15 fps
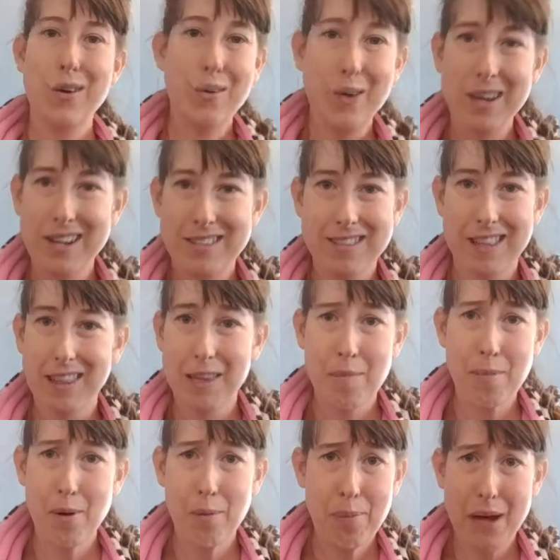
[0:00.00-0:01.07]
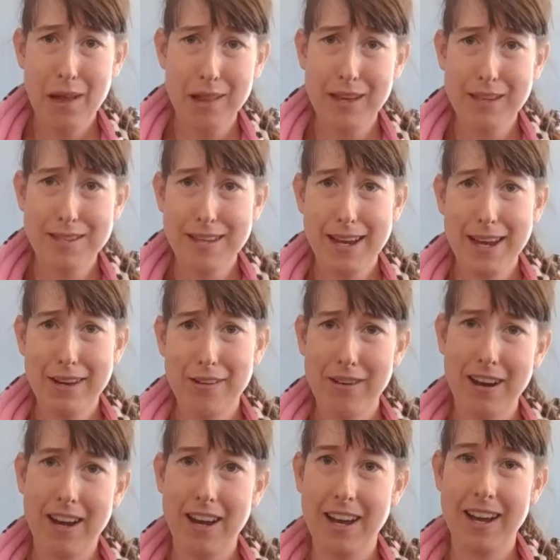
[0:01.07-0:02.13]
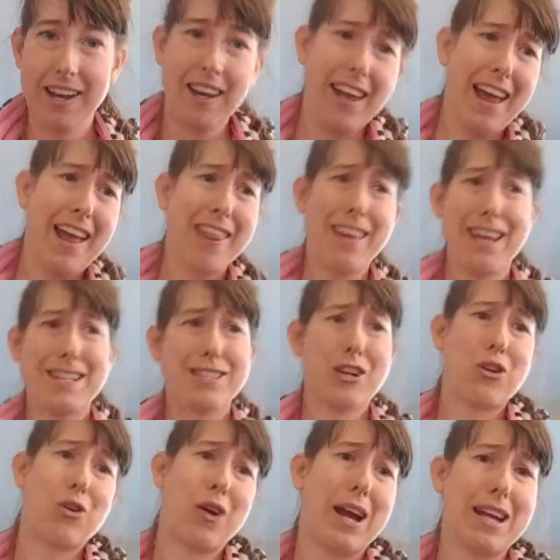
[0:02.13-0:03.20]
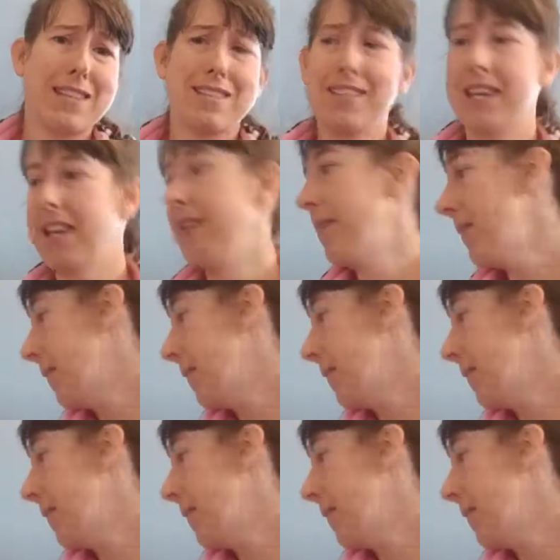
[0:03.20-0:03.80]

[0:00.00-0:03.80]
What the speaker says: What is a lipopolysaccharide? That's crazy.